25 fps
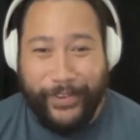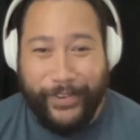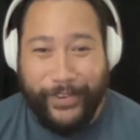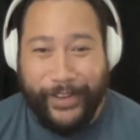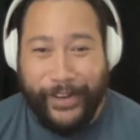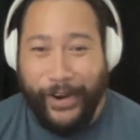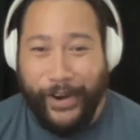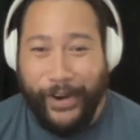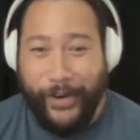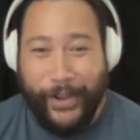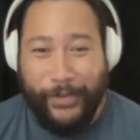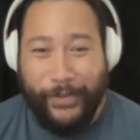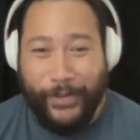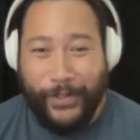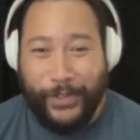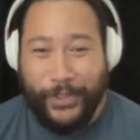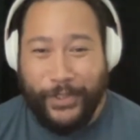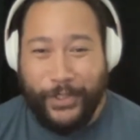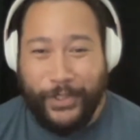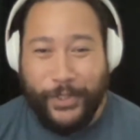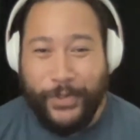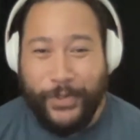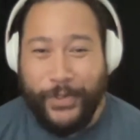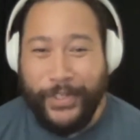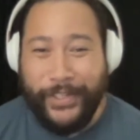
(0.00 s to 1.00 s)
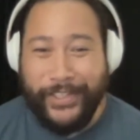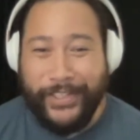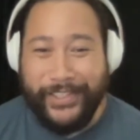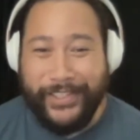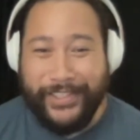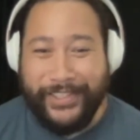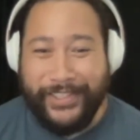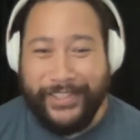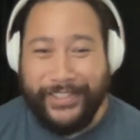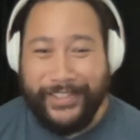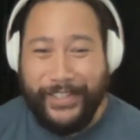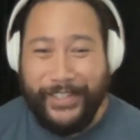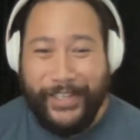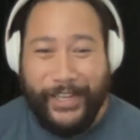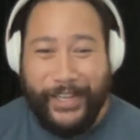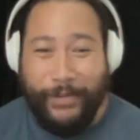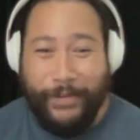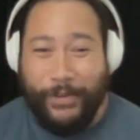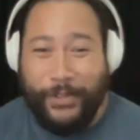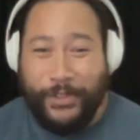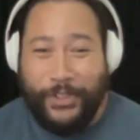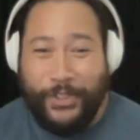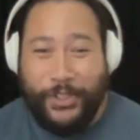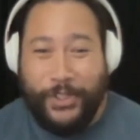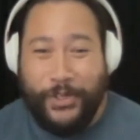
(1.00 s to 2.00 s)
You know, he was doing his
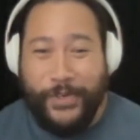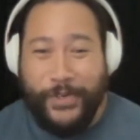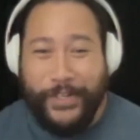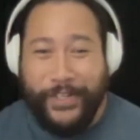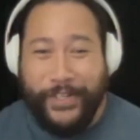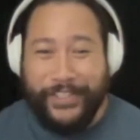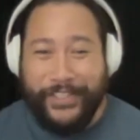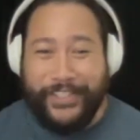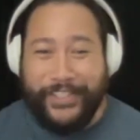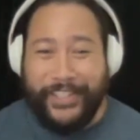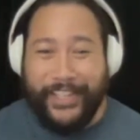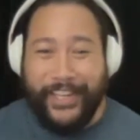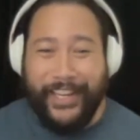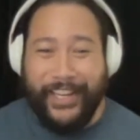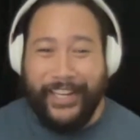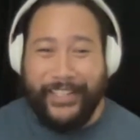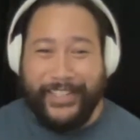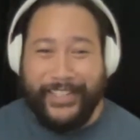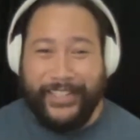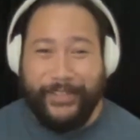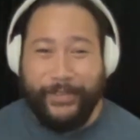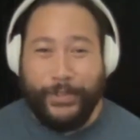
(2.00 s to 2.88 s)
he was doing his things.